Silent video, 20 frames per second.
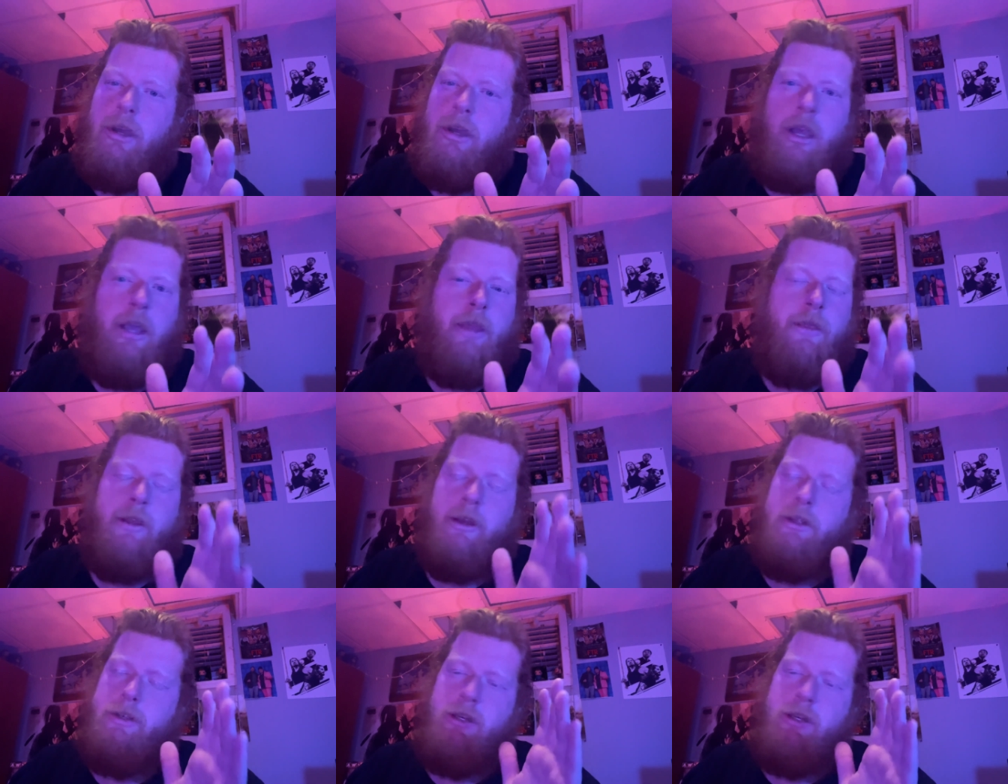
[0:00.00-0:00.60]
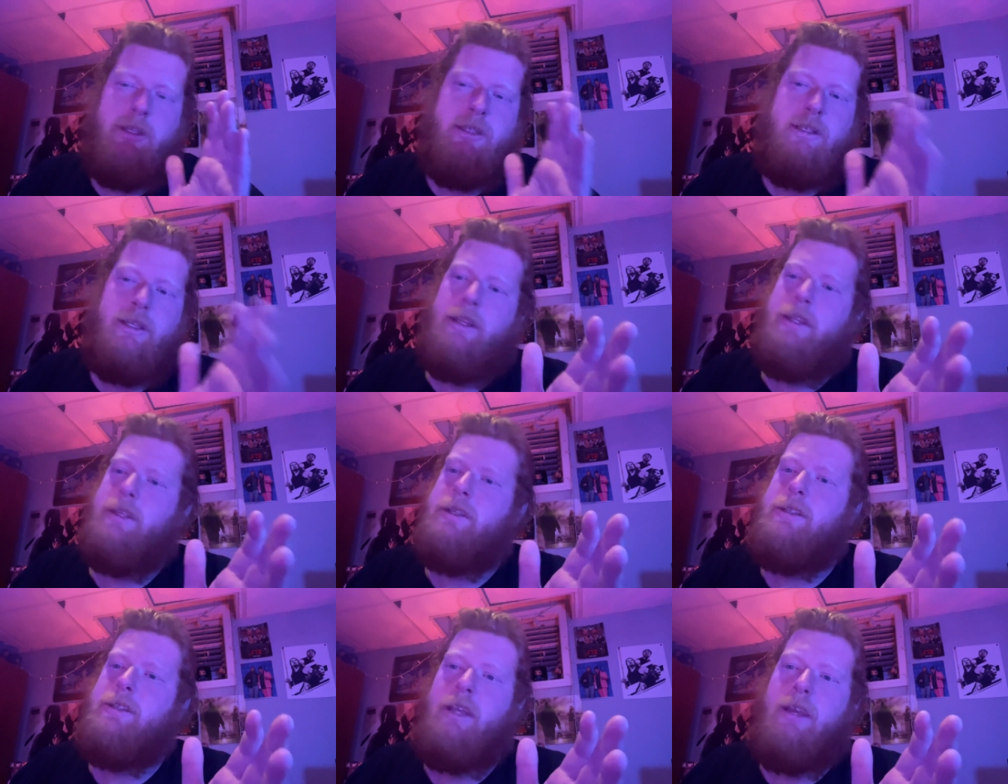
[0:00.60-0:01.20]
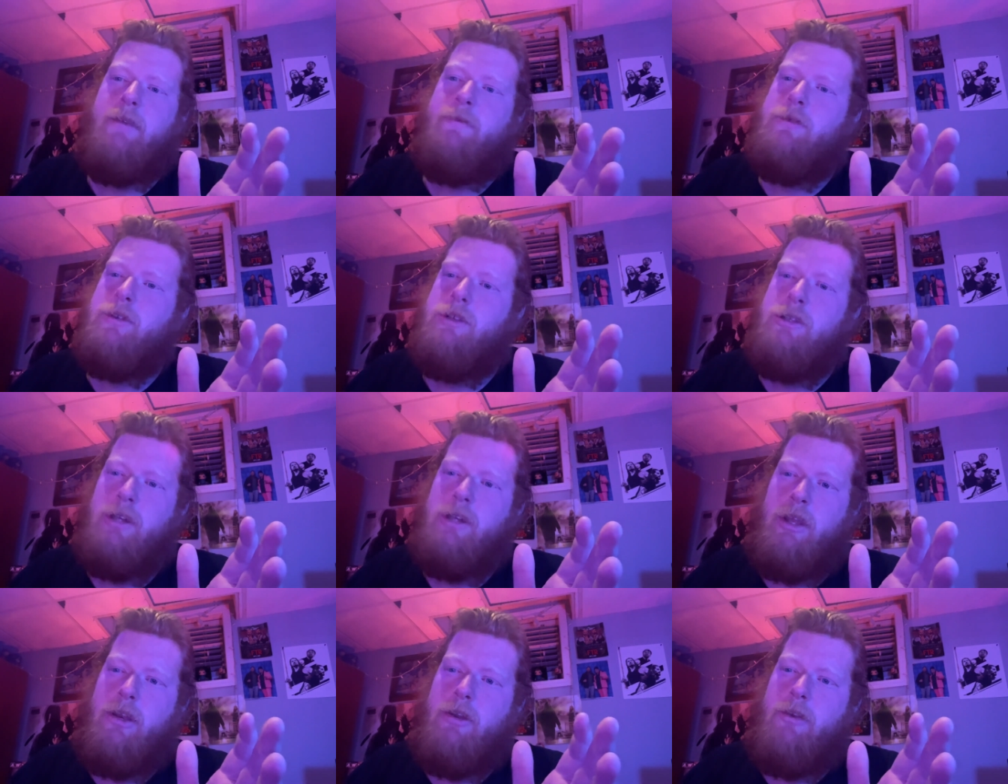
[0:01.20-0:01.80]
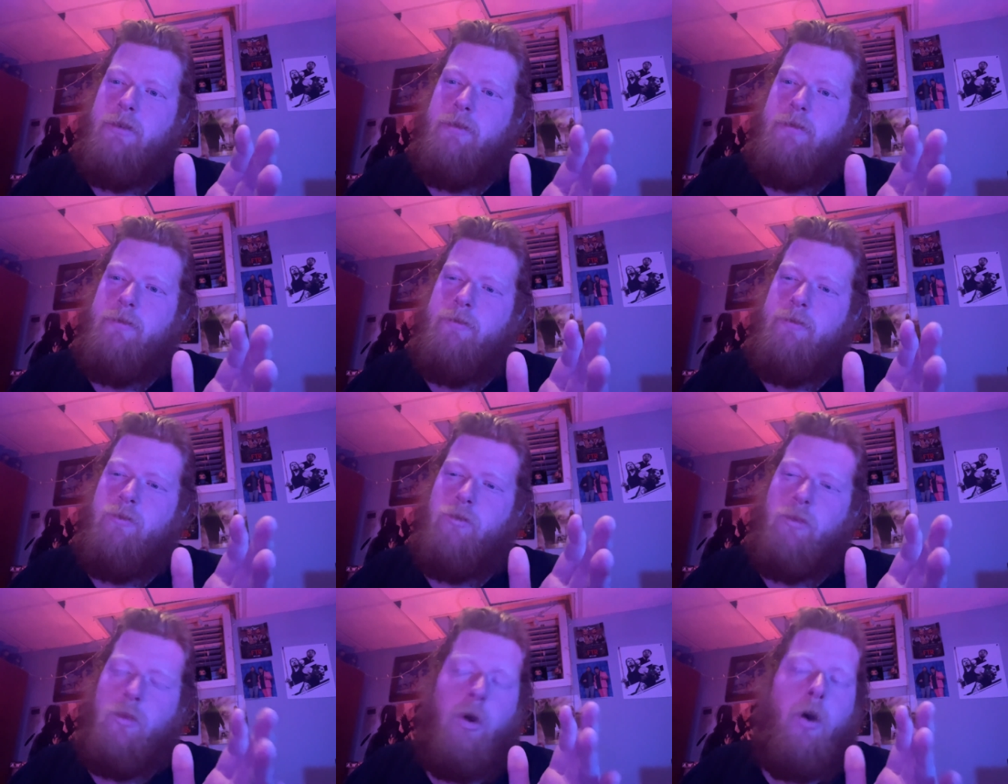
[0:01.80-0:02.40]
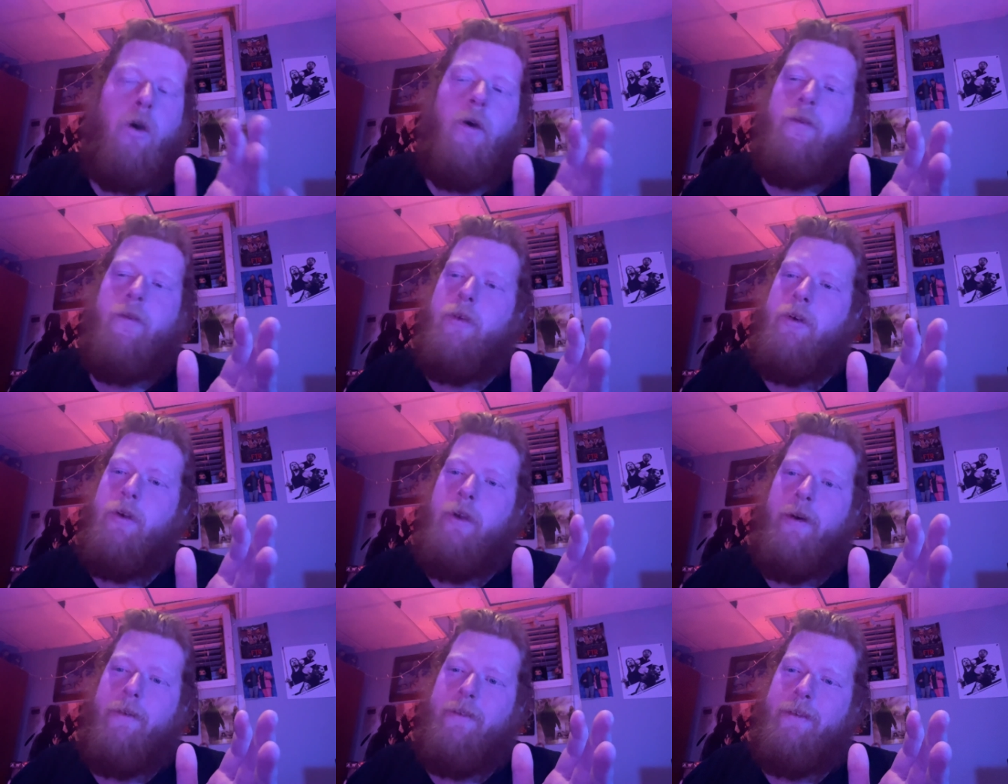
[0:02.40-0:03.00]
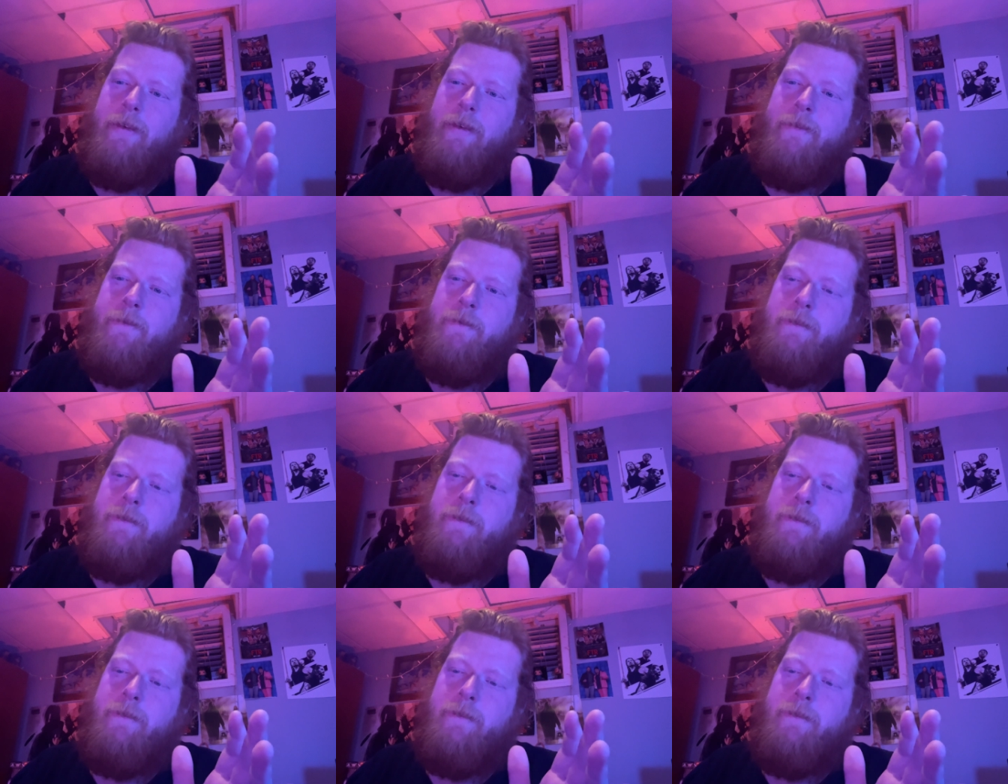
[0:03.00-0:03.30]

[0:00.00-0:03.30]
and they just say the same shit over and over.